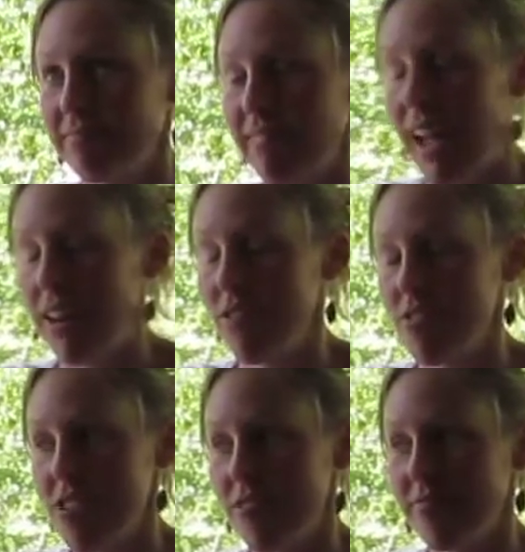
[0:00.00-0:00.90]
I don't
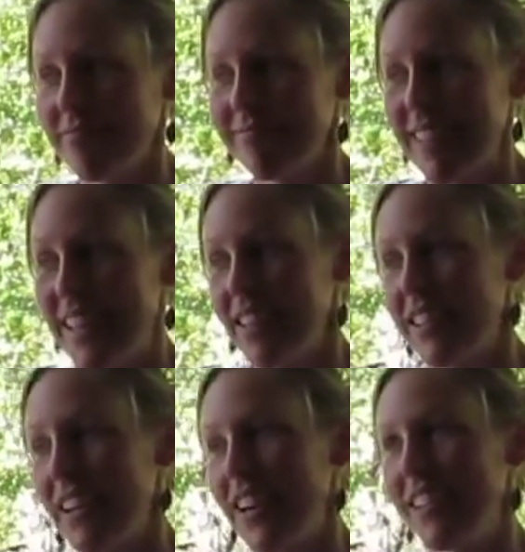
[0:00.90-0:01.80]
know.
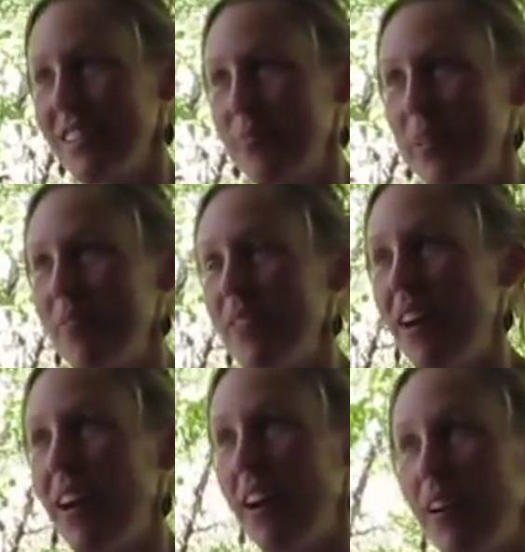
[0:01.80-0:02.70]
There hasn't been
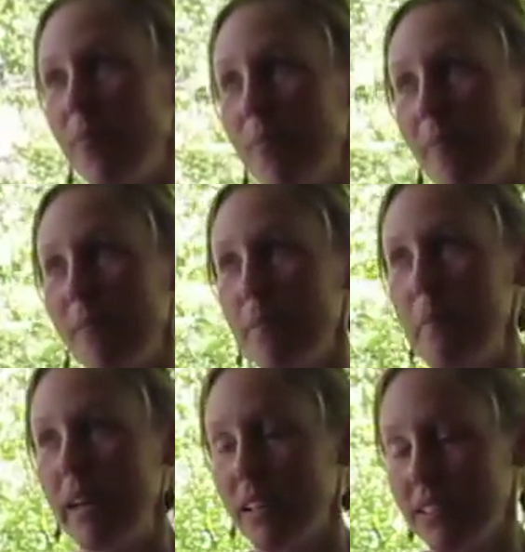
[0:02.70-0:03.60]

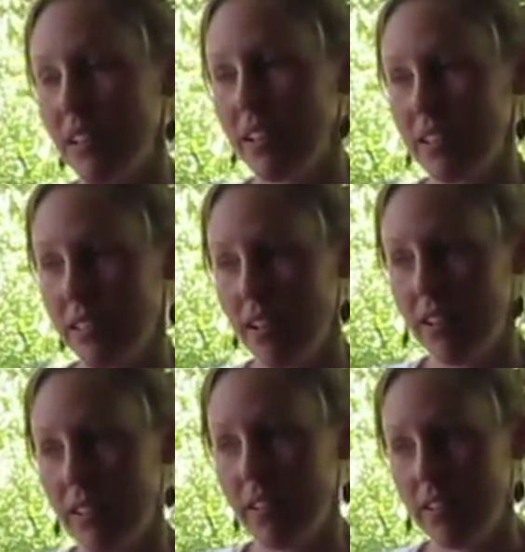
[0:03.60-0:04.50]
many studies
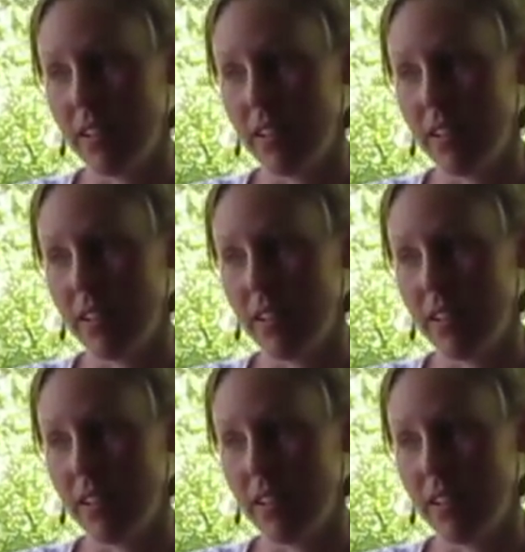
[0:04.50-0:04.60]
on